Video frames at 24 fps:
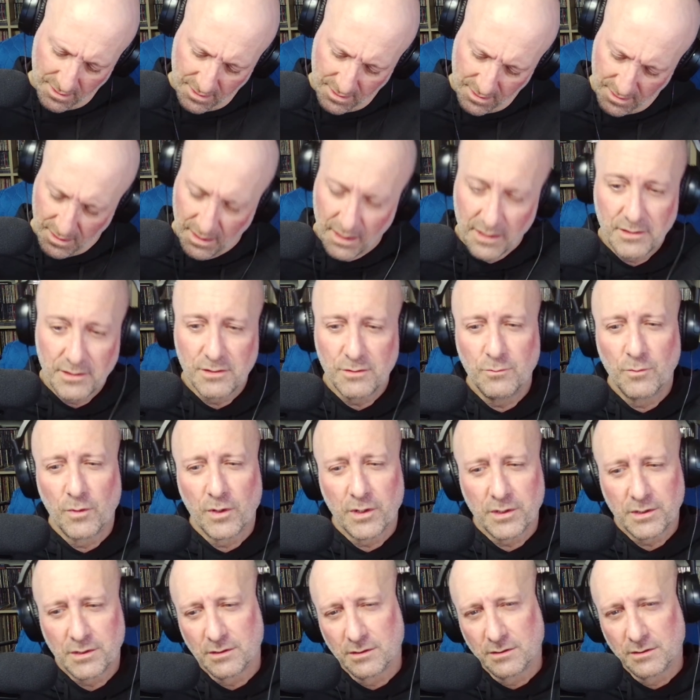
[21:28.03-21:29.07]
I do
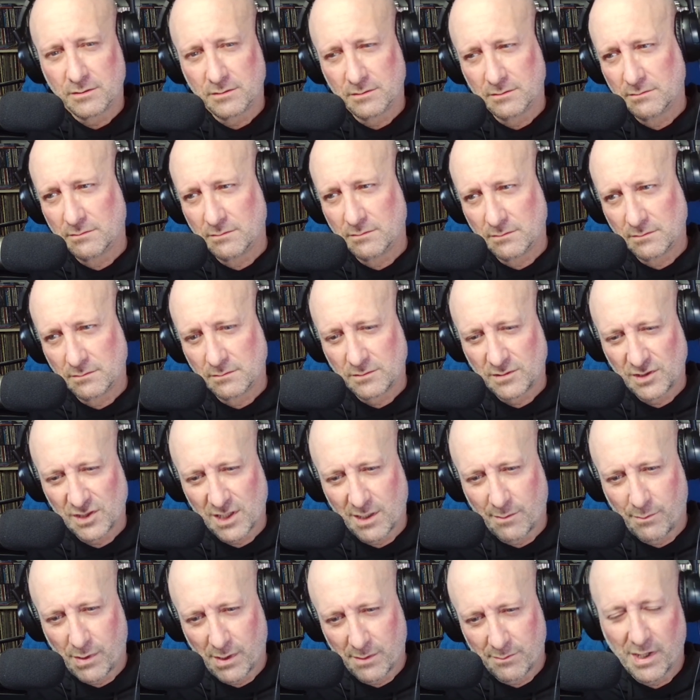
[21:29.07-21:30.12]
want to
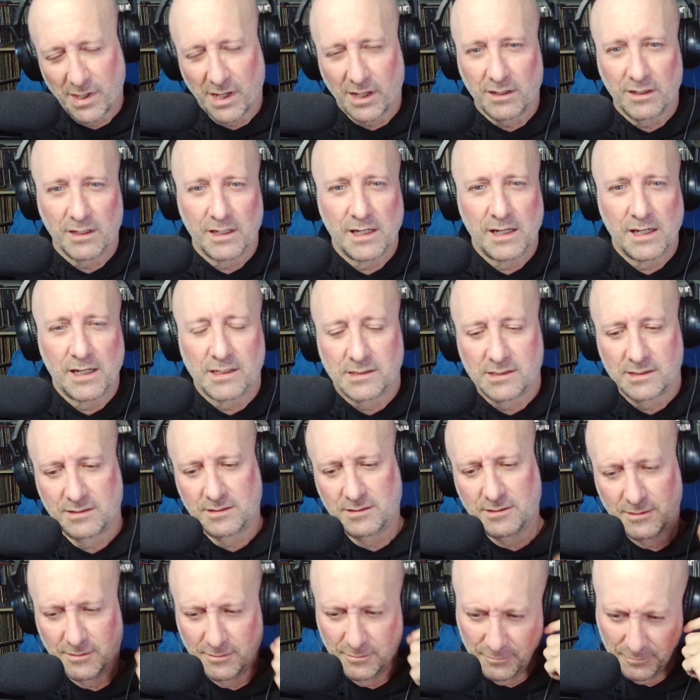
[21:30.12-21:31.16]
top up my glass,
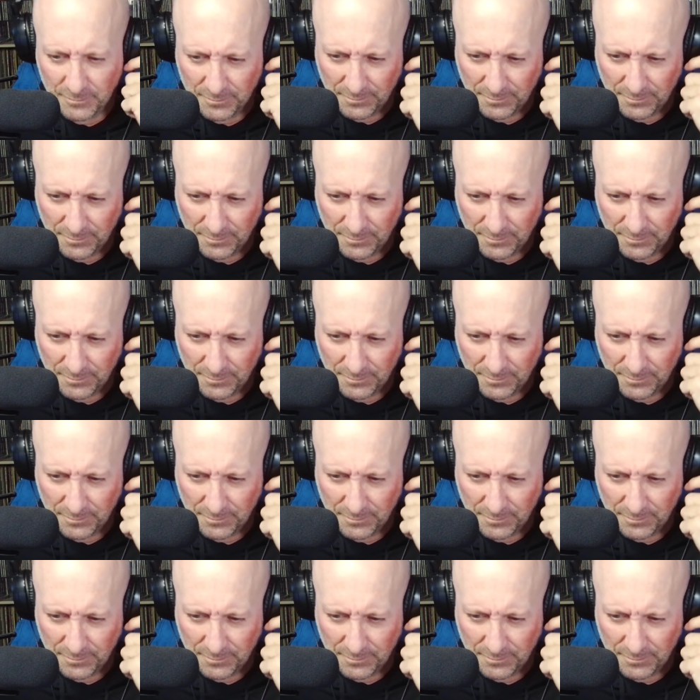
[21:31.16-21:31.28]
so